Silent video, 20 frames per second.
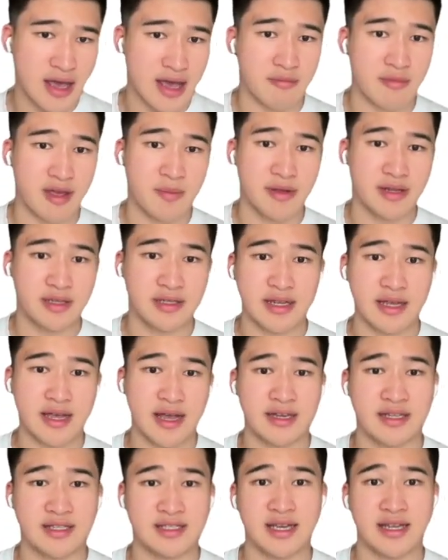and maybe
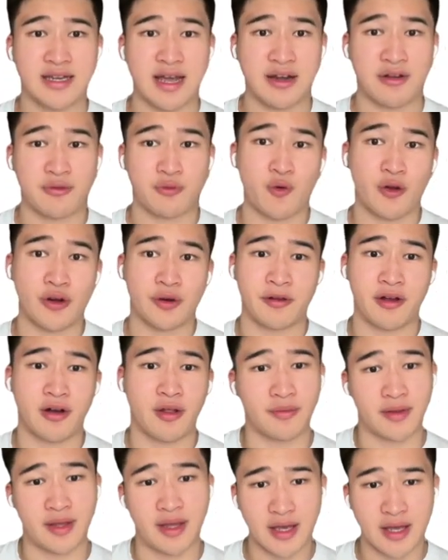today I decided I don't want to
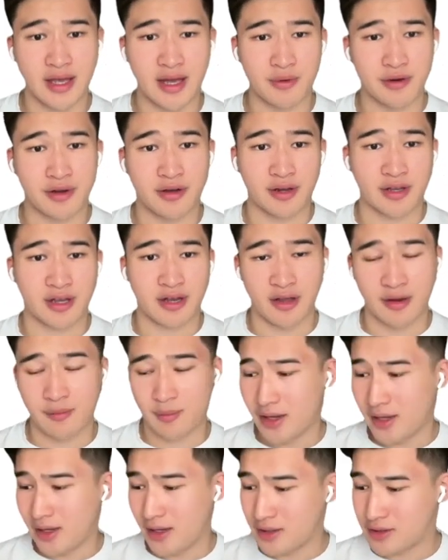call them k, I want to call
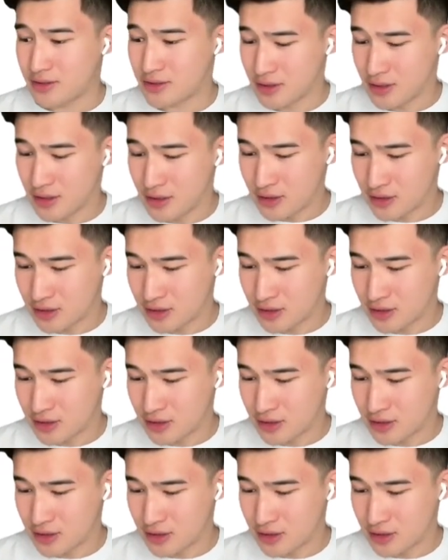them h,